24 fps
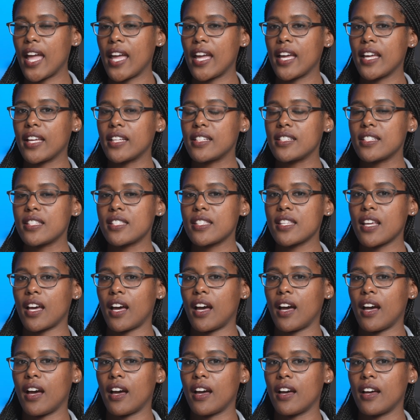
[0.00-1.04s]
and
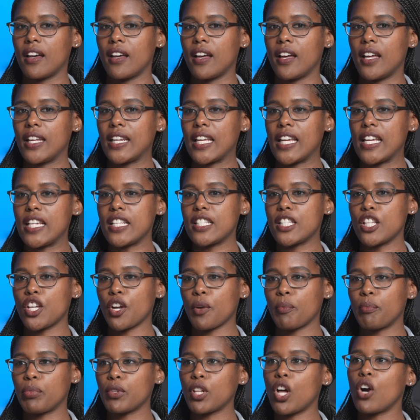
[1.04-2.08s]
an
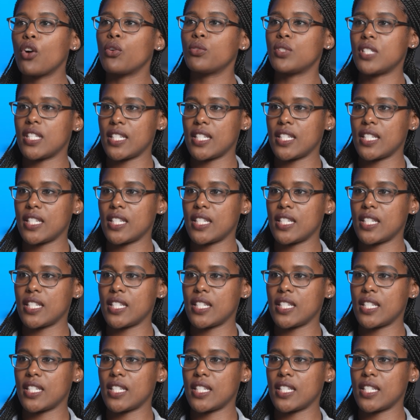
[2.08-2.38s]
easier blow